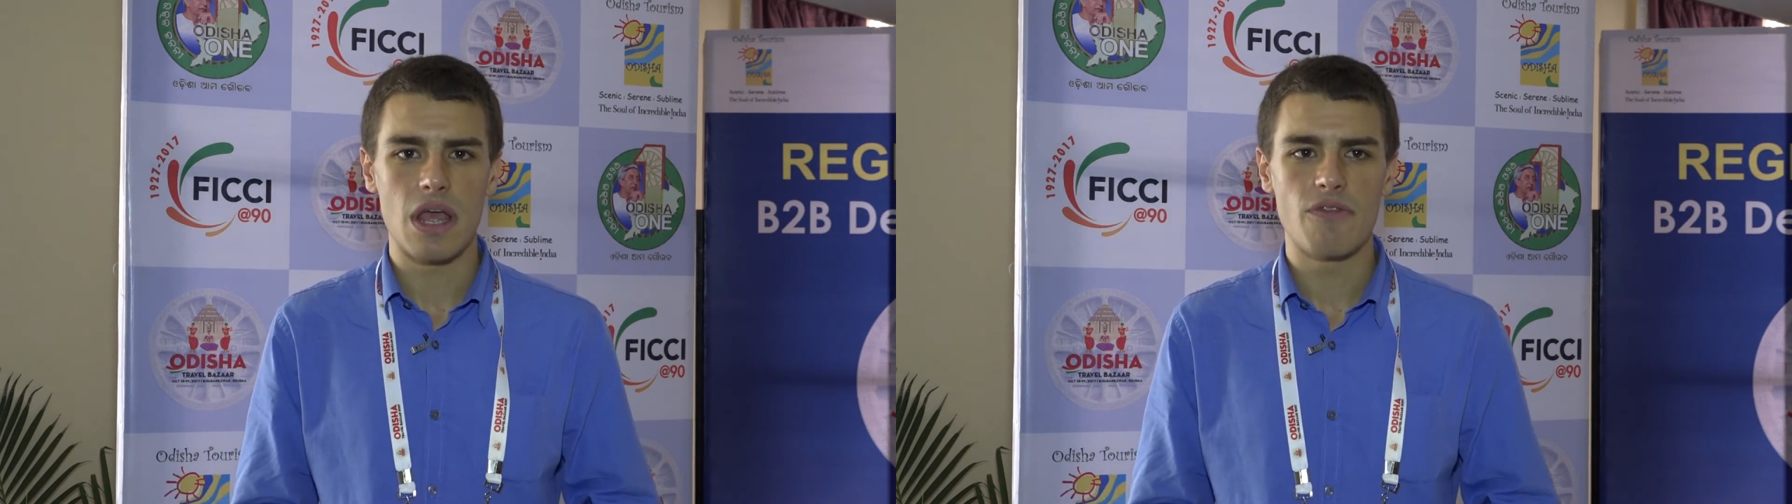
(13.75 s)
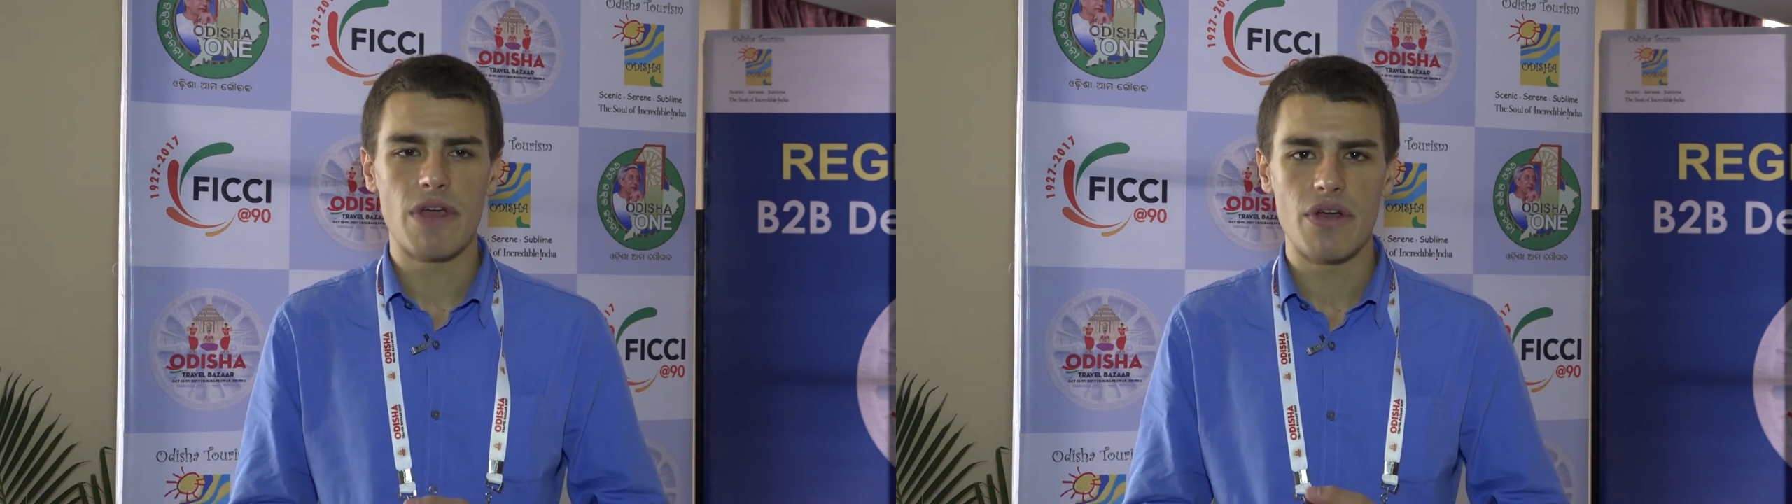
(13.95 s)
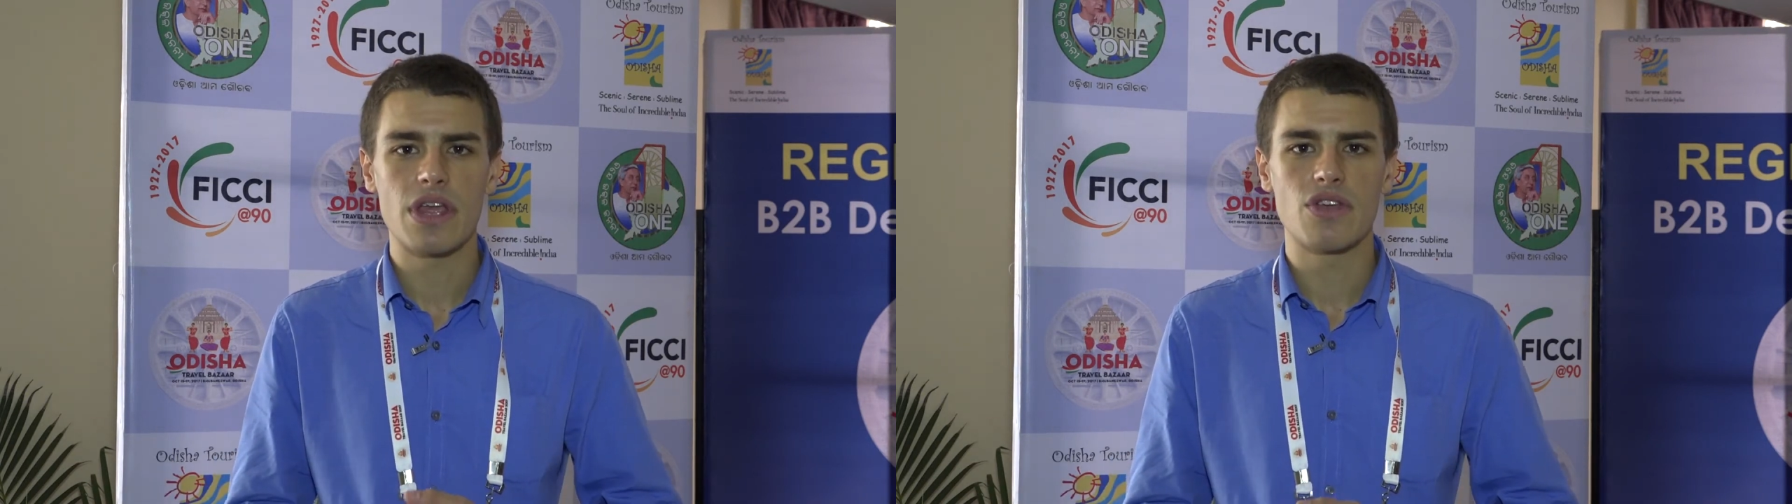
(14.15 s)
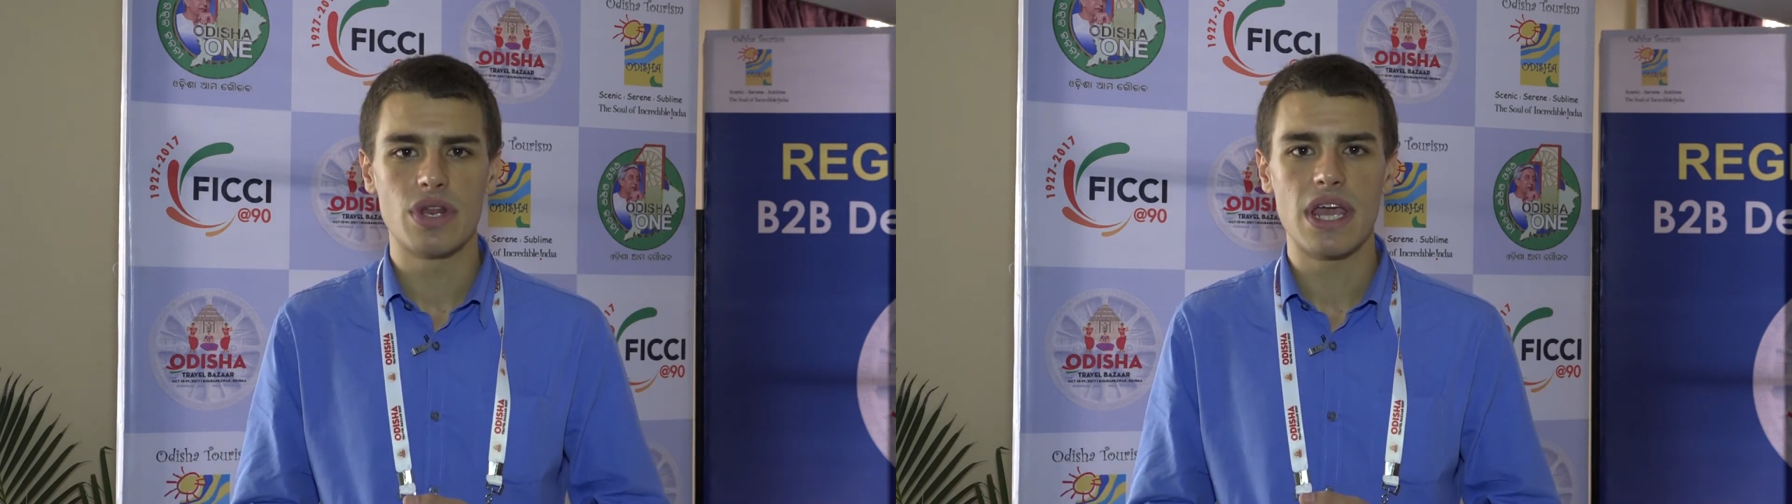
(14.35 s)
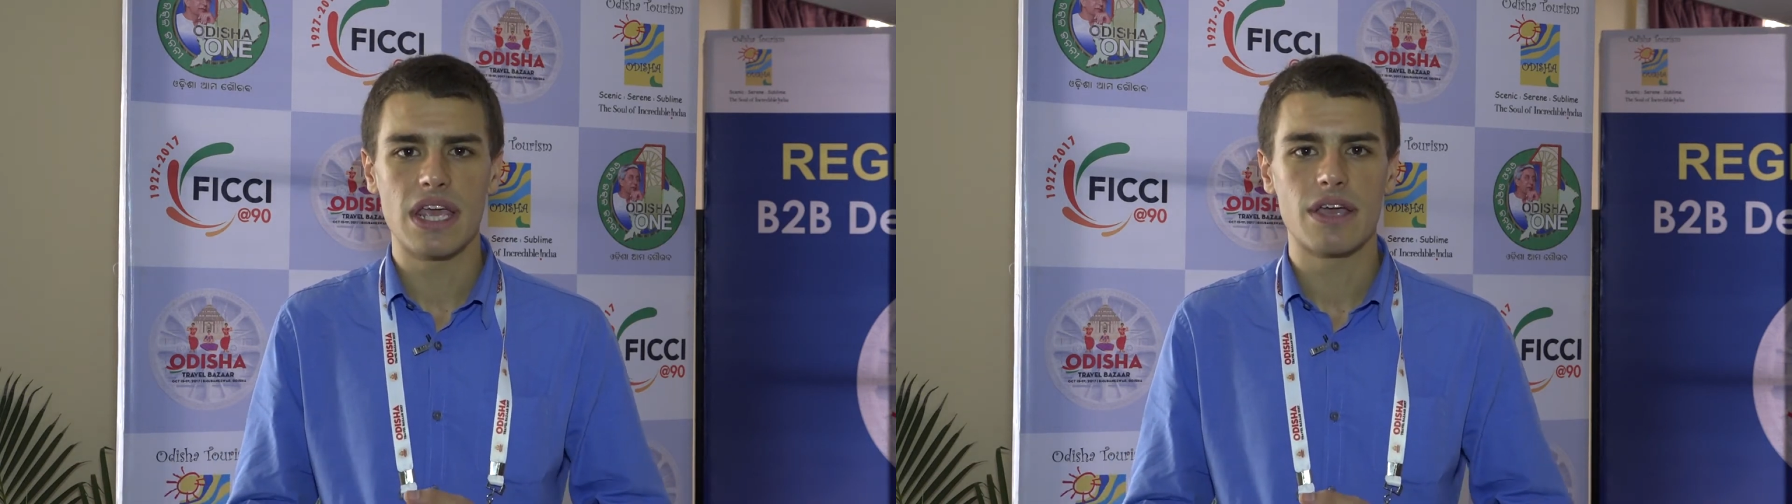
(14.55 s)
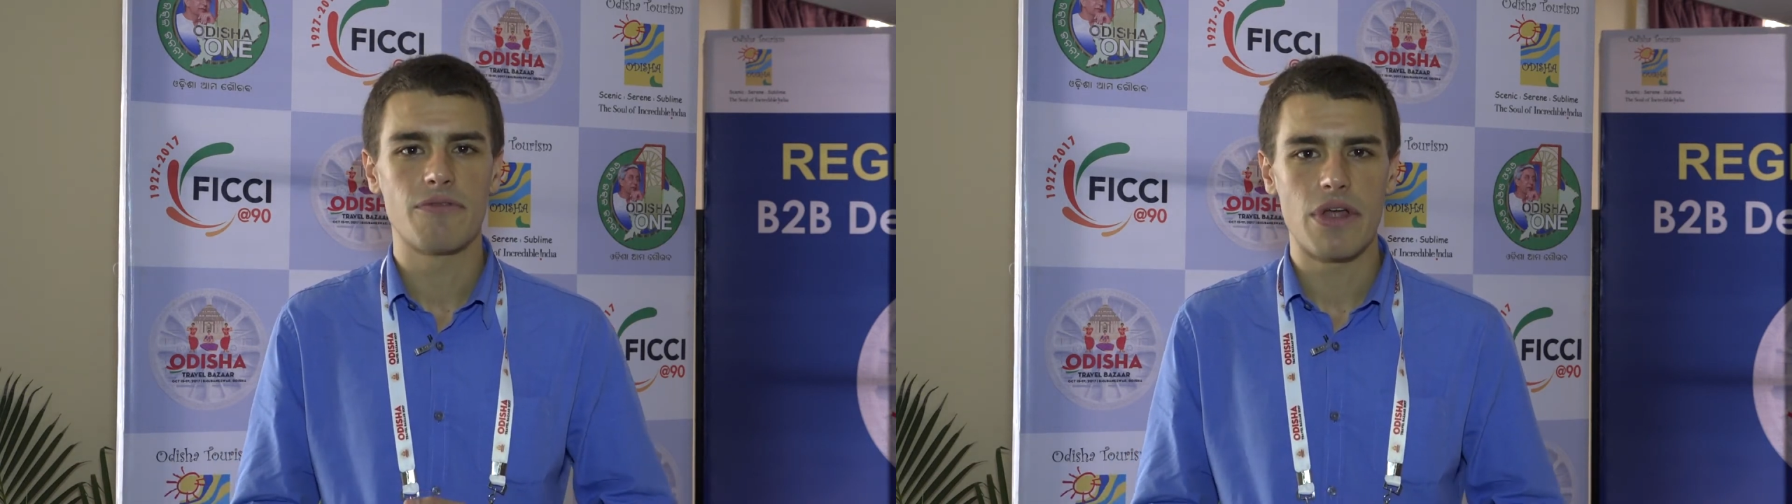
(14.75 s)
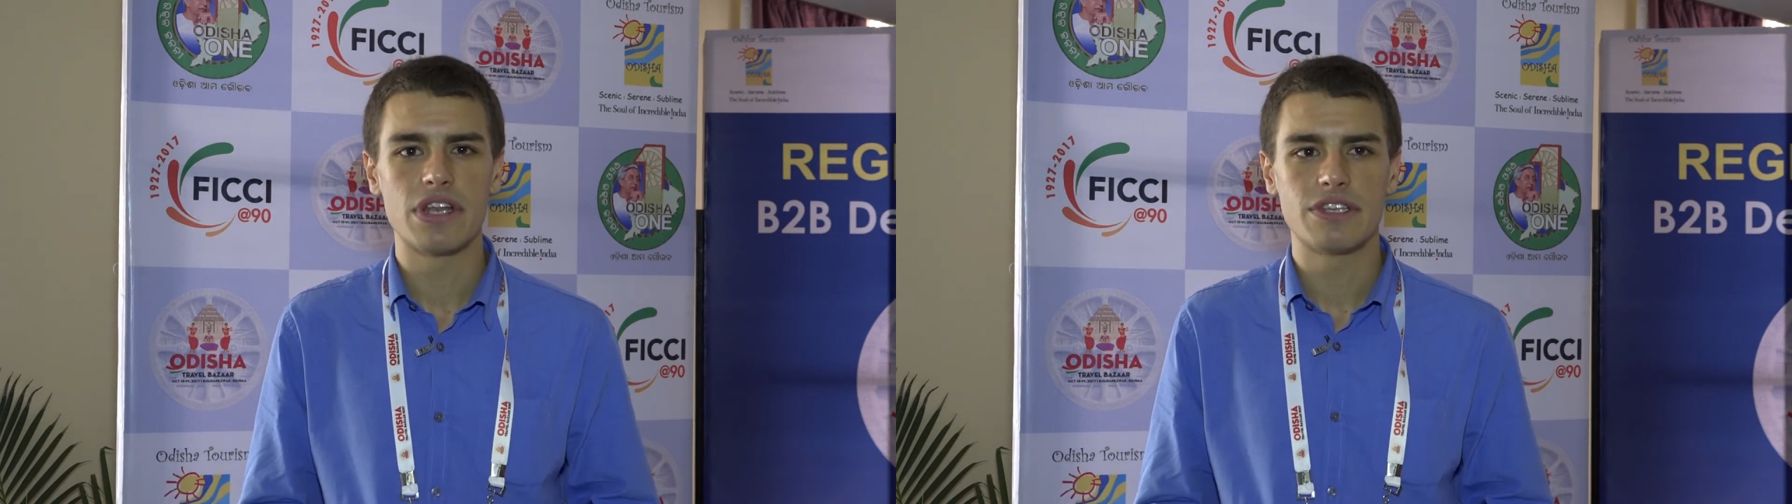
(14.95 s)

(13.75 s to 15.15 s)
very unique and very